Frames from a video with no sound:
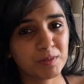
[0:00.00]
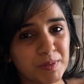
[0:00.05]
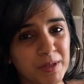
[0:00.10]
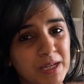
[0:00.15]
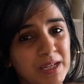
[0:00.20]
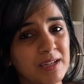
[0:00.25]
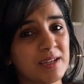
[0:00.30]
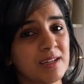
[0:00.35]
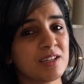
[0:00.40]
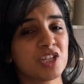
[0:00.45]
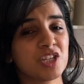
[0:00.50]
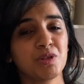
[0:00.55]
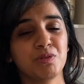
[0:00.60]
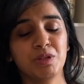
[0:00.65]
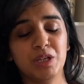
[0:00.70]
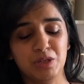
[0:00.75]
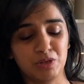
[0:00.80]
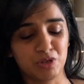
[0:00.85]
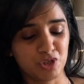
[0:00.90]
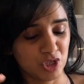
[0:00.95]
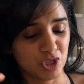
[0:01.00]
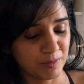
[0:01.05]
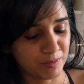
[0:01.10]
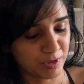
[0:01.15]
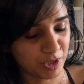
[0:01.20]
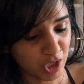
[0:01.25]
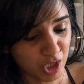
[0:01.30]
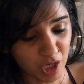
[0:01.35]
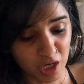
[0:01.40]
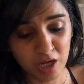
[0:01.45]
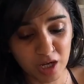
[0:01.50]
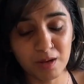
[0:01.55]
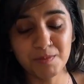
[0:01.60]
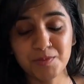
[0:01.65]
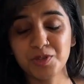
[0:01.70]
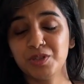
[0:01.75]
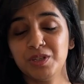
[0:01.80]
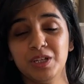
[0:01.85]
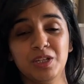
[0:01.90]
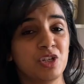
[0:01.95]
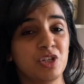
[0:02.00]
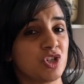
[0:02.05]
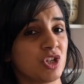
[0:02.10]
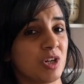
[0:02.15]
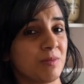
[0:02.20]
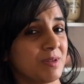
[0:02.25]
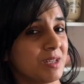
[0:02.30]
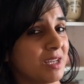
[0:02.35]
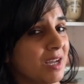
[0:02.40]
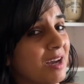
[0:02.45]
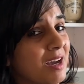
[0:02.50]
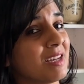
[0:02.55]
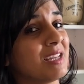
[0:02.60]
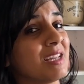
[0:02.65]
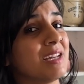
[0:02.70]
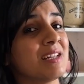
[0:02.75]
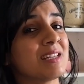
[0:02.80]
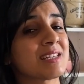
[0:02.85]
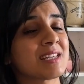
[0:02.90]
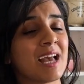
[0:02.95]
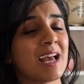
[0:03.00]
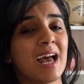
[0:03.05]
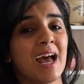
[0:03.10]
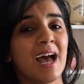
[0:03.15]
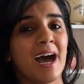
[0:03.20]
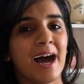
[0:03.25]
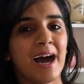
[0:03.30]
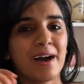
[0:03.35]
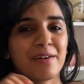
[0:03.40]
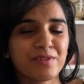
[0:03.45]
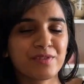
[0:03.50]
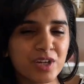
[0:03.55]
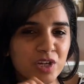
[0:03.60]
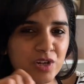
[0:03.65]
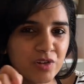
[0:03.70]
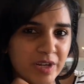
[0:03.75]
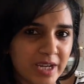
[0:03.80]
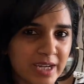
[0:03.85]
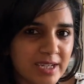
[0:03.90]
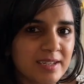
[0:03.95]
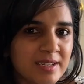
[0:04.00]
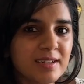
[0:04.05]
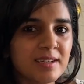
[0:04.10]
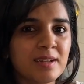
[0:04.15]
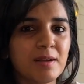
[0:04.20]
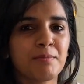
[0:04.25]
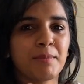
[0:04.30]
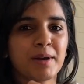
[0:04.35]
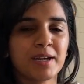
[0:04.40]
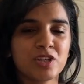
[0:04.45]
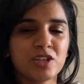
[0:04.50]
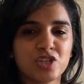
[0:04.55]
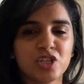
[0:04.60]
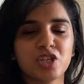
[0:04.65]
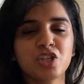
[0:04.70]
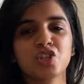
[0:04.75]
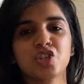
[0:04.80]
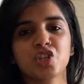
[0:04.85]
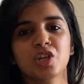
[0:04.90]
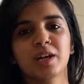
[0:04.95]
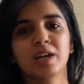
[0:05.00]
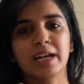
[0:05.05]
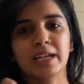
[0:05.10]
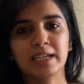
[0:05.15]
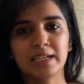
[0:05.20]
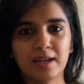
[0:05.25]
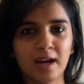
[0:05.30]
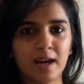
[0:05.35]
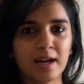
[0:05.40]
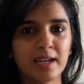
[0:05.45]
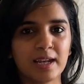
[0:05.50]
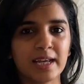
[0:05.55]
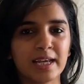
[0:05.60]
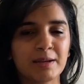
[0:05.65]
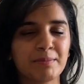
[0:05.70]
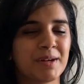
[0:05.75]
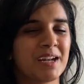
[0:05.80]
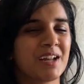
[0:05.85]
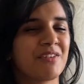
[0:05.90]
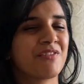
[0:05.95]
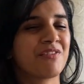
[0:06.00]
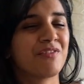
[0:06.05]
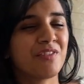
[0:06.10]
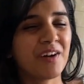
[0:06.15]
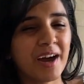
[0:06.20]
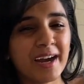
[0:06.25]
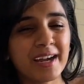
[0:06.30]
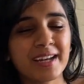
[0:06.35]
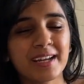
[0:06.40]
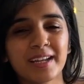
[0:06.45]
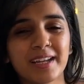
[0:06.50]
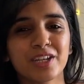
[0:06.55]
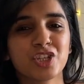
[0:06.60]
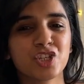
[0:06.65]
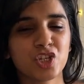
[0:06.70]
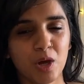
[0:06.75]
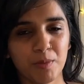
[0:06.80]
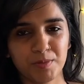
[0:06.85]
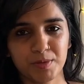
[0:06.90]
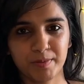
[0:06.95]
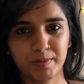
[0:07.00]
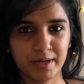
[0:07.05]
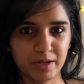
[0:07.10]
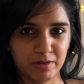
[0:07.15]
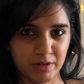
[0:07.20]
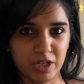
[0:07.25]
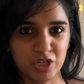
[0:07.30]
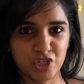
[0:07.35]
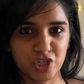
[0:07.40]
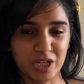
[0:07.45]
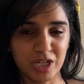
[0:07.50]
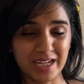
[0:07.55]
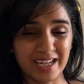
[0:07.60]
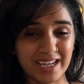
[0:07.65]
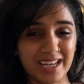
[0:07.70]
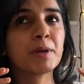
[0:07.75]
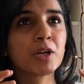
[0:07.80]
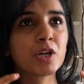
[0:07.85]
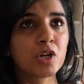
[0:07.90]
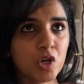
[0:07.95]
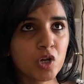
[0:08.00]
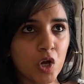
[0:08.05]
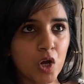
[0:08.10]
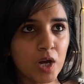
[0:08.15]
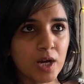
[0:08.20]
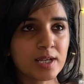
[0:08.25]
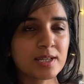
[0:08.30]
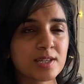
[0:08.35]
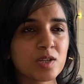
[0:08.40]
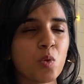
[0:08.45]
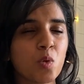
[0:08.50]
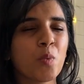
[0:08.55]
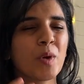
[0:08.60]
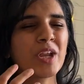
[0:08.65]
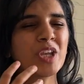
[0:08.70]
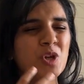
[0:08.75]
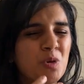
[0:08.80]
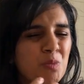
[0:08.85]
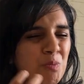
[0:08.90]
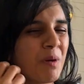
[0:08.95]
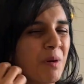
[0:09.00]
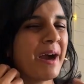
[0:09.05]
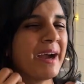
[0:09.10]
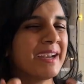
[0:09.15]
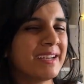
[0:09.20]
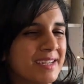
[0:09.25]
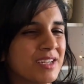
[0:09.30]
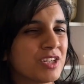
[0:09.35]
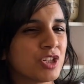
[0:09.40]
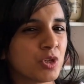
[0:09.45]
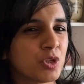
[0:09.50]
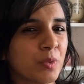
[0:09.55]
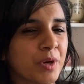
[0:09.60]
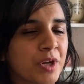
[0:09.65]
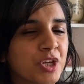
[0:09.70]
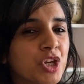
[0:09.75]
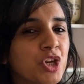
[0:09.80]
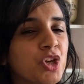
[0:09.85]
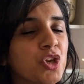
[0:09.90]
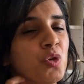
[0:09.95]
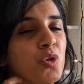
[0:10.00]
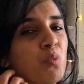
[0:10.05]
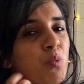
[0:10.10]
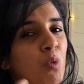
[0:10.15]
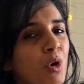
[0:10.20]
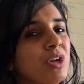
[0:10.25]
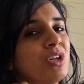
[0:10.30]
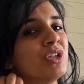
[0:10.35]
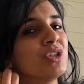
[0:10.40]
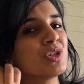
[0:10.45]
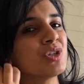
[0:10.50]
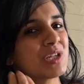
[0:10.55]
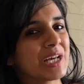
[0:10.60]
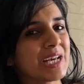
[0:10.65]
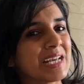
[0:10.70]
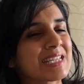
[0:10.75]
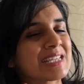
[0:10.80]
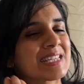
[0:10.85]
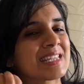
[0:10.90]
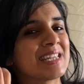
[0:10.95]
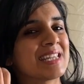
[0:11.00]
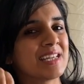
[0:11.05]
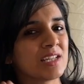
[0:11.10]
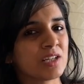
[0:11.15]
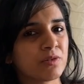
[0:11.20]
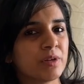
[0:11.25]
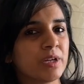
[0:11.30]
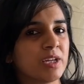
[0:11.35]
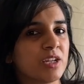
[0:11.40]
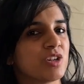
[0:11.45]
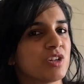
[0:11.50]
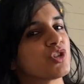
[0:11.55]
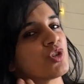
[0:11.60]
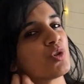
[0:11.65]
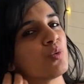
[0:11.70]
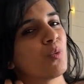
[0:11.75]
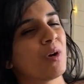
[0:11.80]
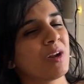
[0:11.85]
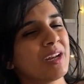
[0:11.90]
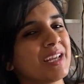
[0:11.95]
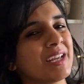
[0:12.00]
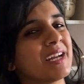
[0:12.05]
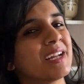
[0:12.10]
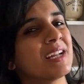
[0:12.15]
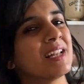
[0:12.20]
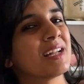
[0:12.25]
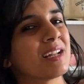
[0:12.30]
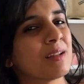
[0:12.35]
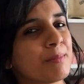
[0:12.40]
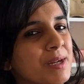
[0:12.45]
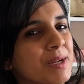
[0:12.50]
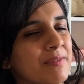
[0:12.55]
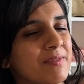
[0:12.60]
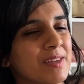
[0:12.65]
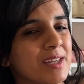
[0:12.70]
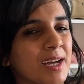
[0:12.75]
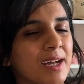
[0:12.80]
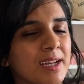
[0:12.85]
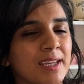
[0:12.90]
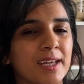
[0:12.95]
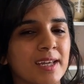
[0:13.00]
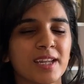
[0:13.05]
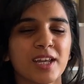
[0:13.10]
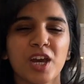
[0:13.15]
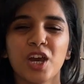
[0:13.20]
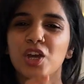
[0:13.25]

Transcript: peanuts, you need to chop the herbs, you need to chop the onions. I've grated my ginger and garlic, but I finely chopped my green chili because when you bite into it, you want to taste the ingredients. You want to get a little bit of the onion,